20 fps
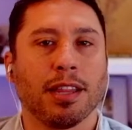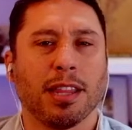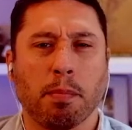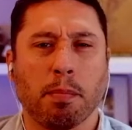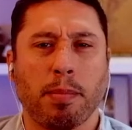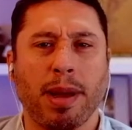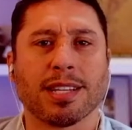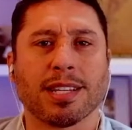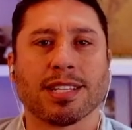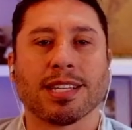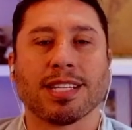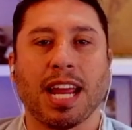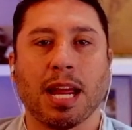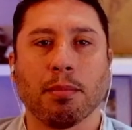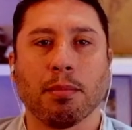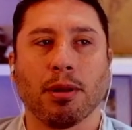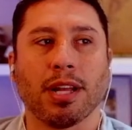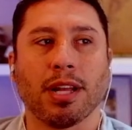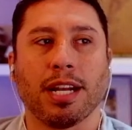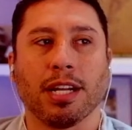the best
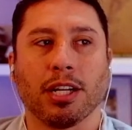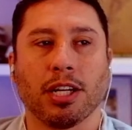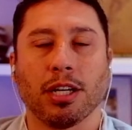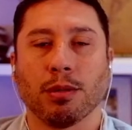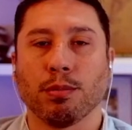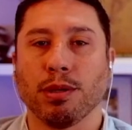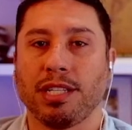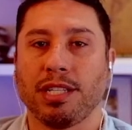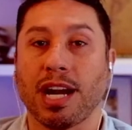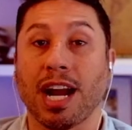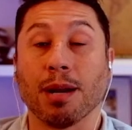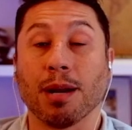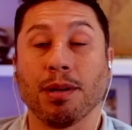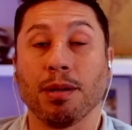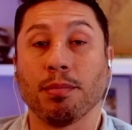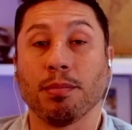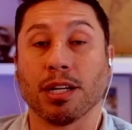stable and a good retirement.